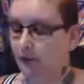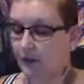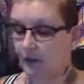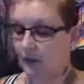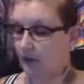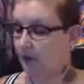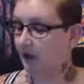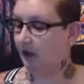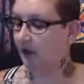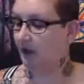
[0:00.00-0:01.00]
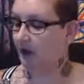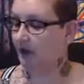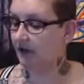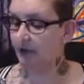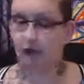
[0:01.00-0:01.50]
And I'm really not going
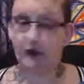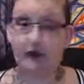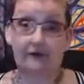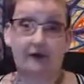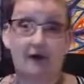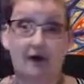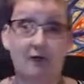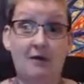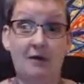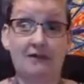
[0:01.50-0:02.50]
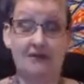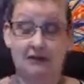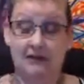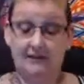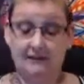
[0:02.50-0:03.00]
to look at the comments
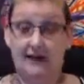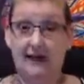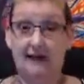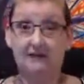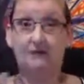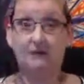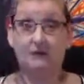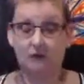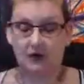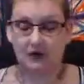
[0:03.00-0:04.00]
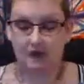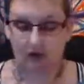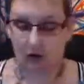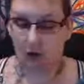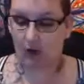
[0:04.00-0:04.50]
unless I ask who I'm reading a
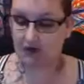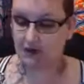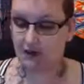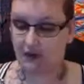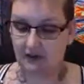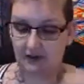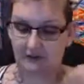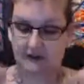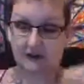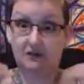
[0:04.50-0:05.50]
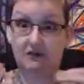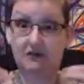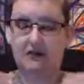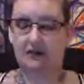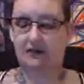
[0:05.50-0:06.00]
question, because it just
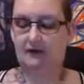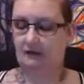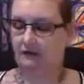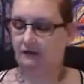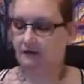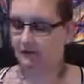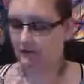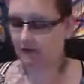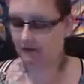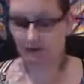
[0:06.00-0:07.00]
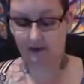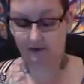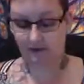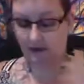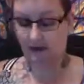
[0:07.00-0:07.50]
kind of
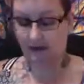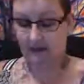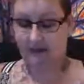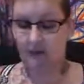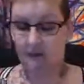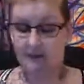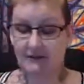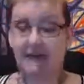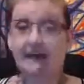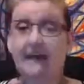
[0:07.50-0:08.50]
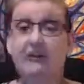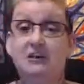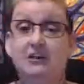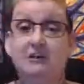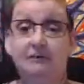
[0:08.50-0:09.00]
stops the
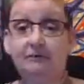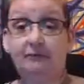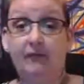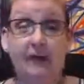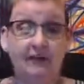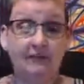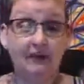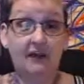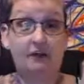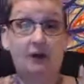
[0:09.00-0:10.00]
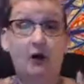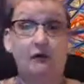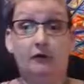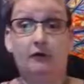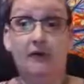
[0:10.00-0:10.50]
connection. Again, thank you all
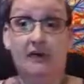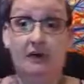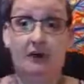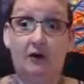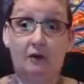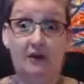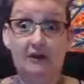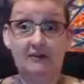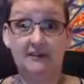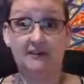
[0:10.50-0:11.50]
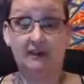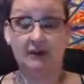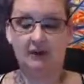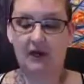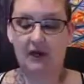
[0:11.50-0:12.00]
for being here. I hope you can see and hear
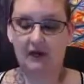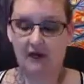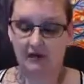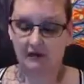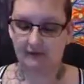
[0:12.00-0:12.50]
me all right.